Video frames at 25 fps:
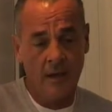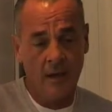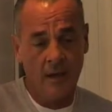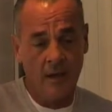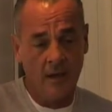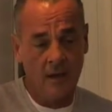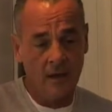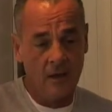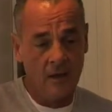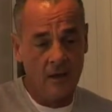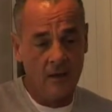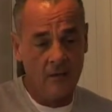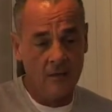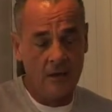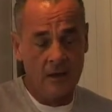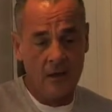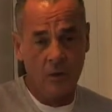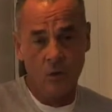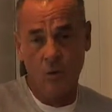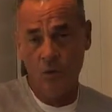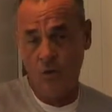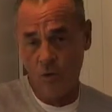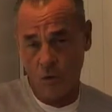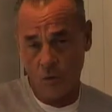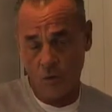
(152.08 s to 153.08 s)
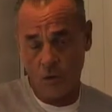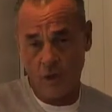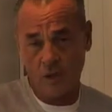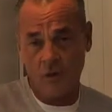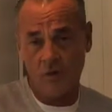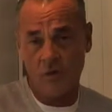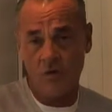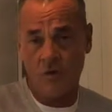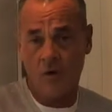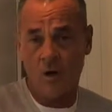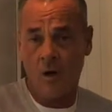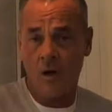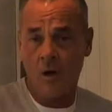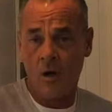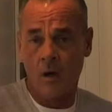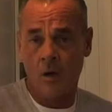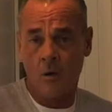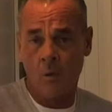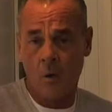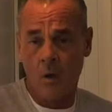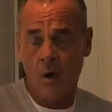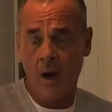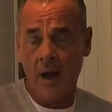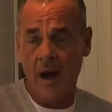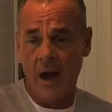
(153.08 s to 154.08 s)
In New York it was
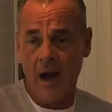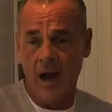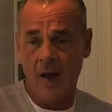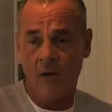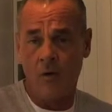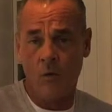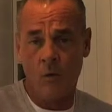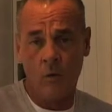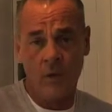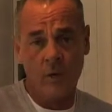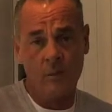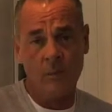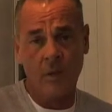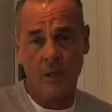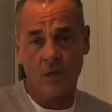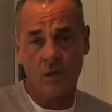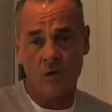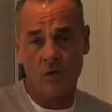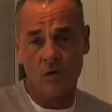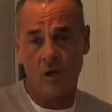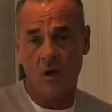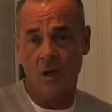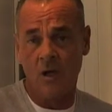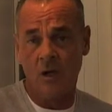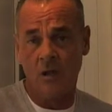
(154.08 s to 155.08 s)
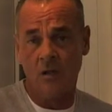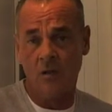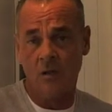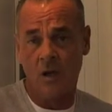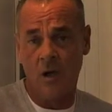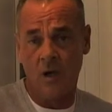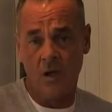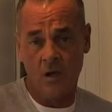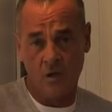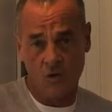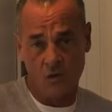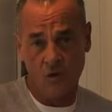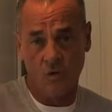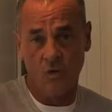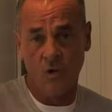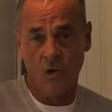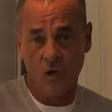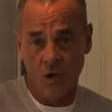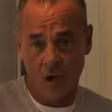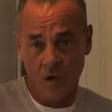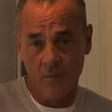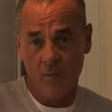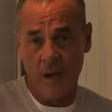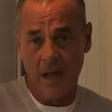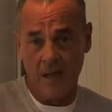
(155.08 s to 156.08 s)
quite harrowing, because I saw a
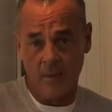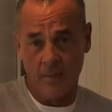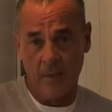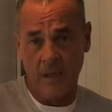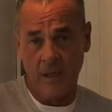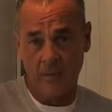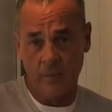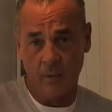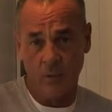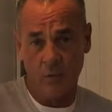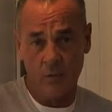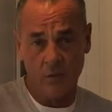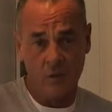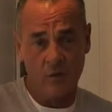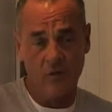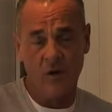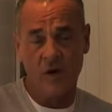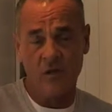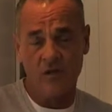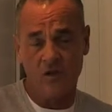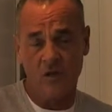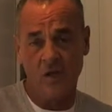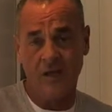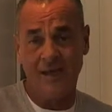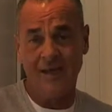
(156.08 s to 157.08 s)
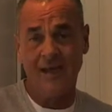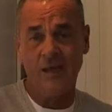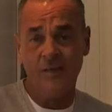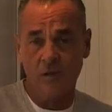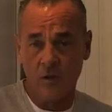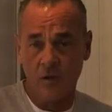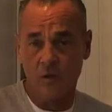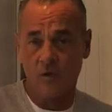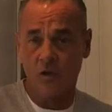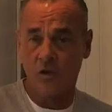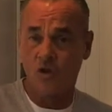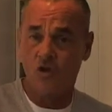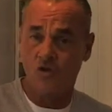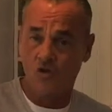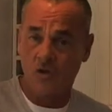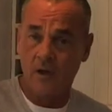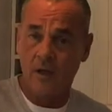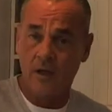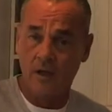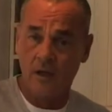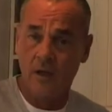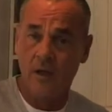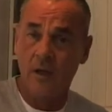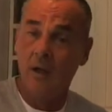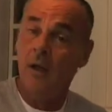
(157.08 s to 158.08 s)
lot of black people that were actually living on the
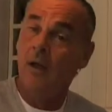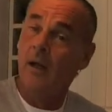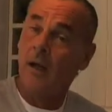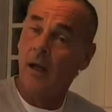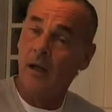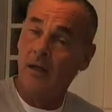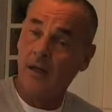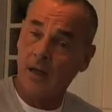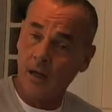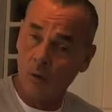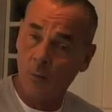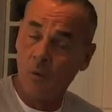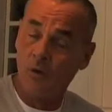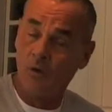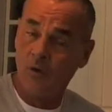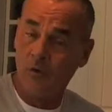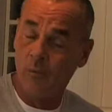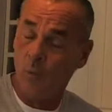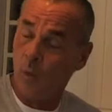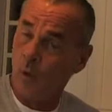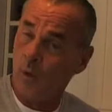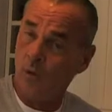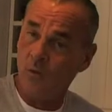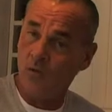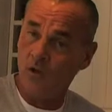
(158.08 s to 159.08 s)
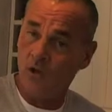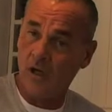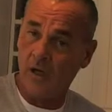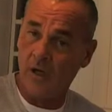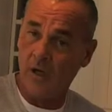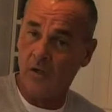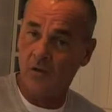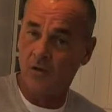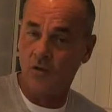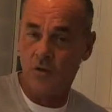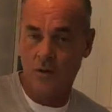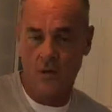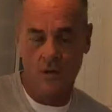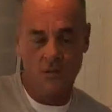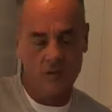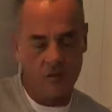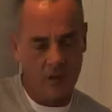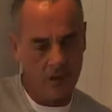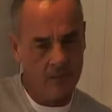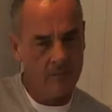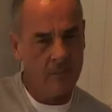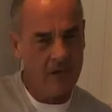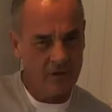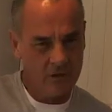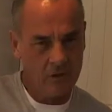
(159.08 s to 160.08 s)
street and they were in wheelchairs, you know, so
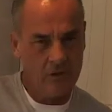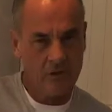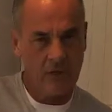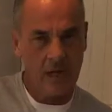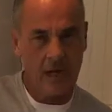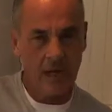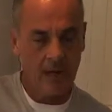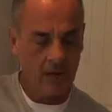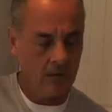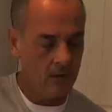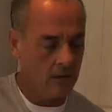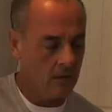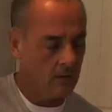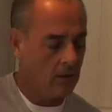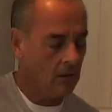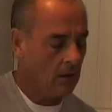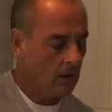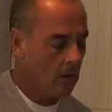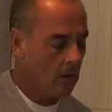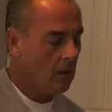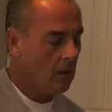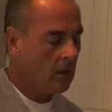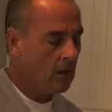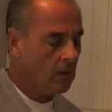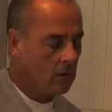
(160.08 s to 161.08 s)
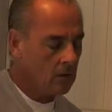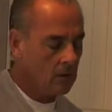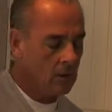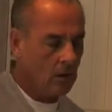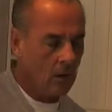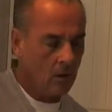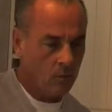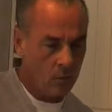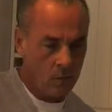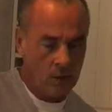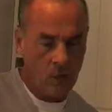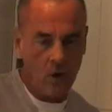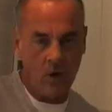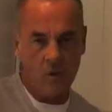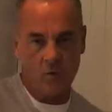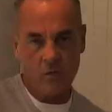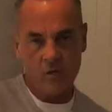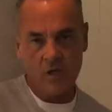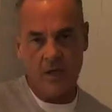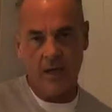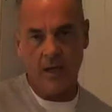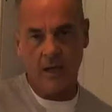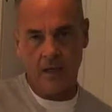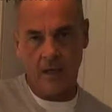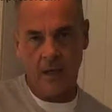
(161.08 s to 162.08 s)
imagine that. And you know, when I was
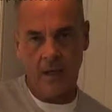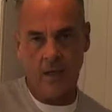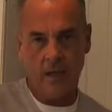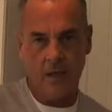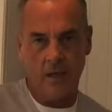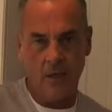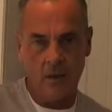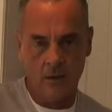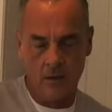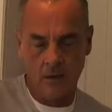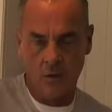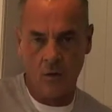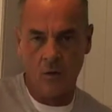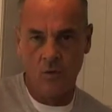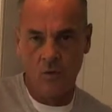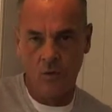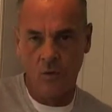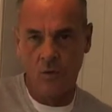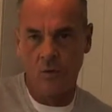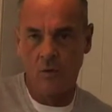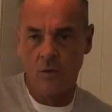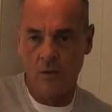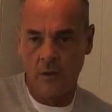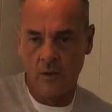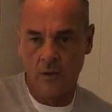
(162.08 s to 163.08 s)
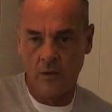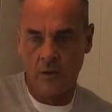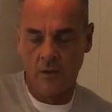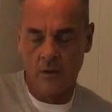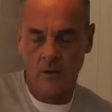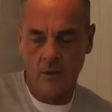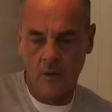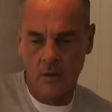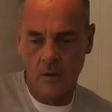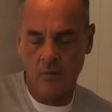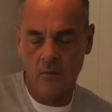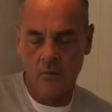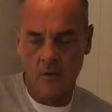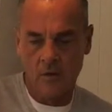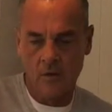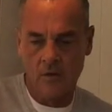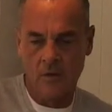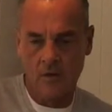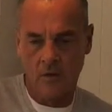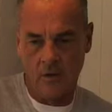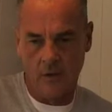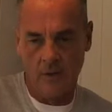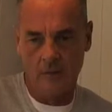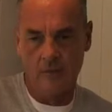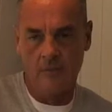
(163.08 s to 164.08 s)
out there in New York,
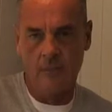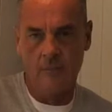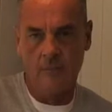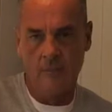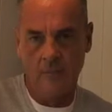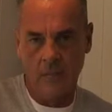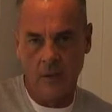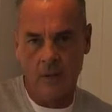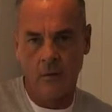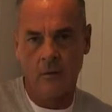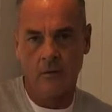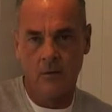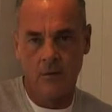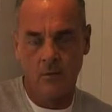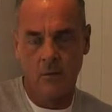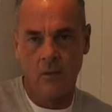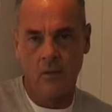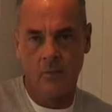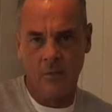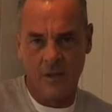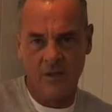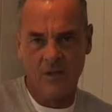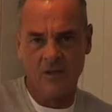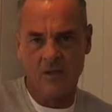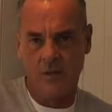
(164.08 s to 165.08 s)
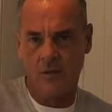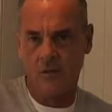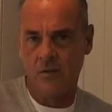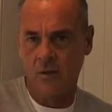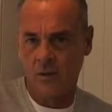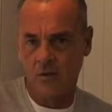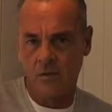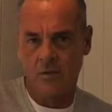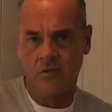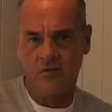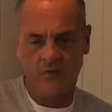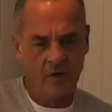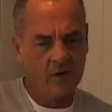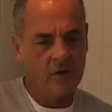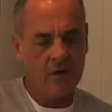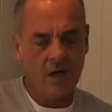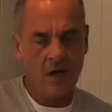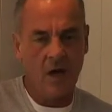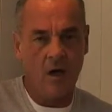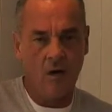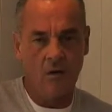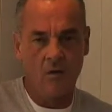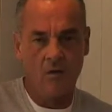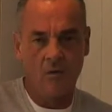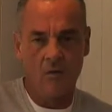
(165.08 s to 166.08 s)
there were blizzards, it was very
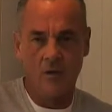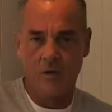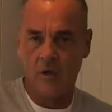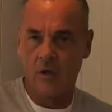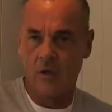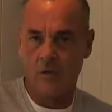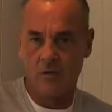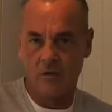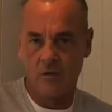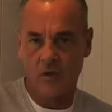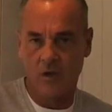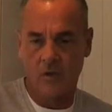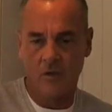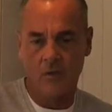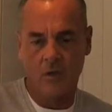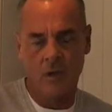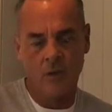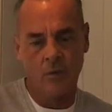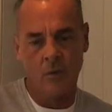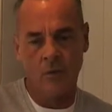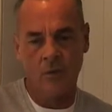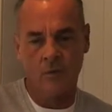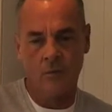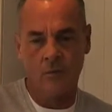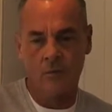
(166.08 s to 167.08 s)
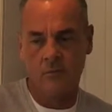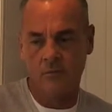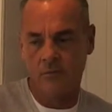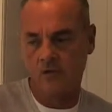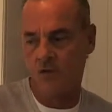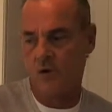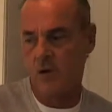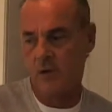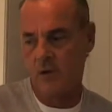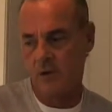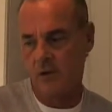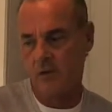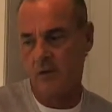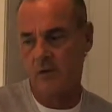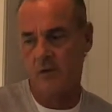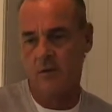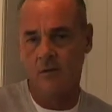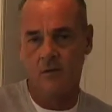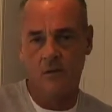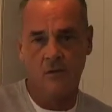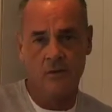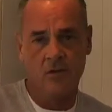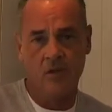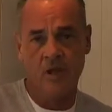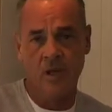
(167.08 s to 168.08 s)
cold, you know, so they were trying
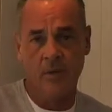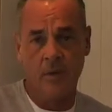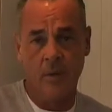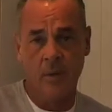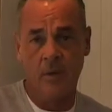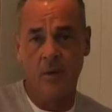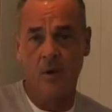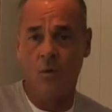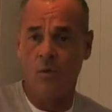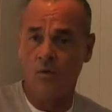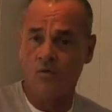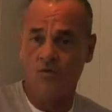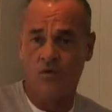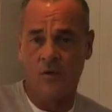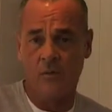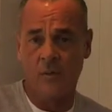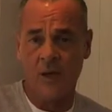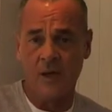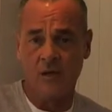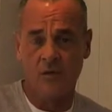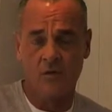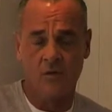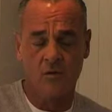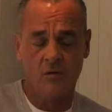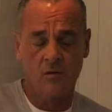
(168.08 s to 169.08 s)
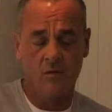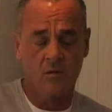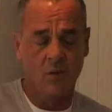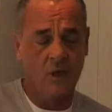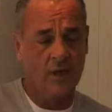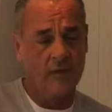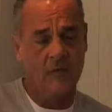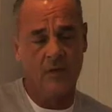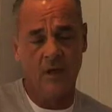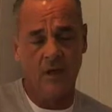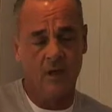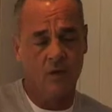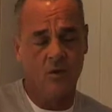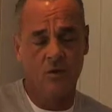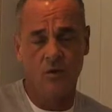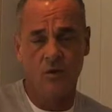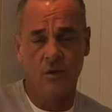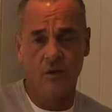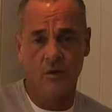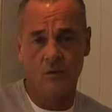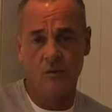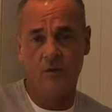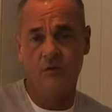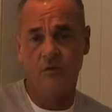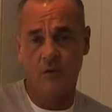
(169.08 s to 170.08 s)
to sleep in laundromats or whatever they could.
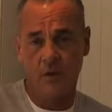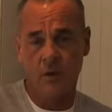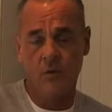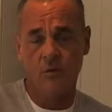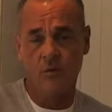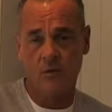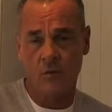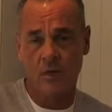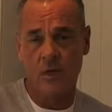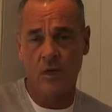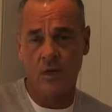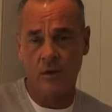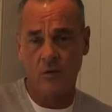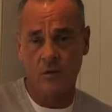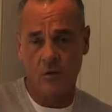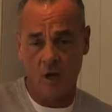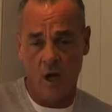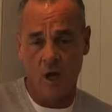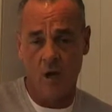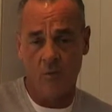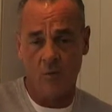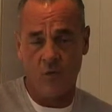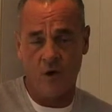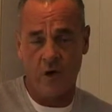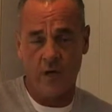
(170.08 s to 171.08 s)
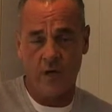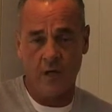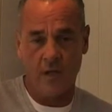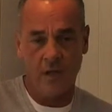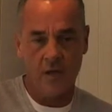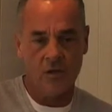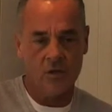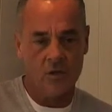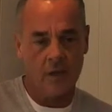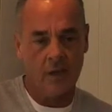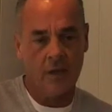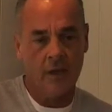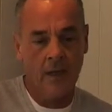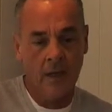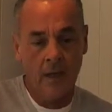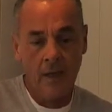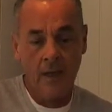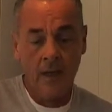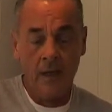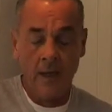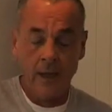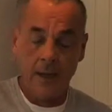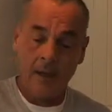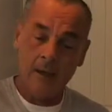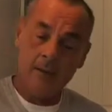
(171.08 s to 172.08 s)
It was heartbreaking actually.
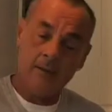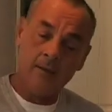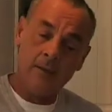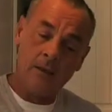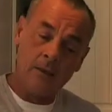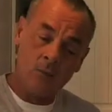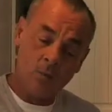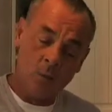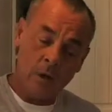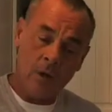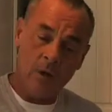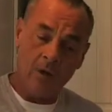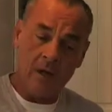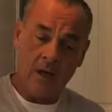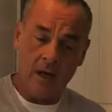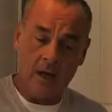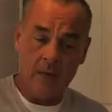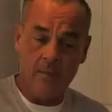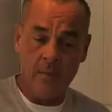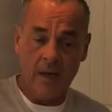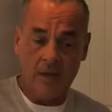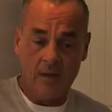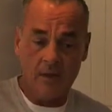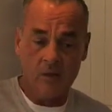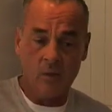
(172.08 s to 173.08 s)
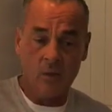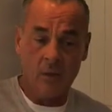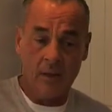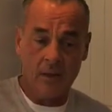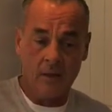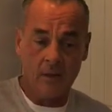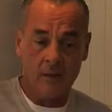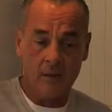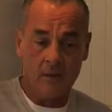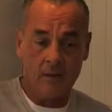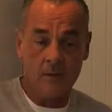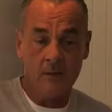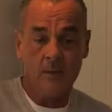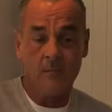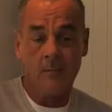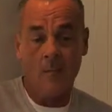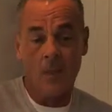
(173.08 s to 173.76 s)
And then when I came back to England,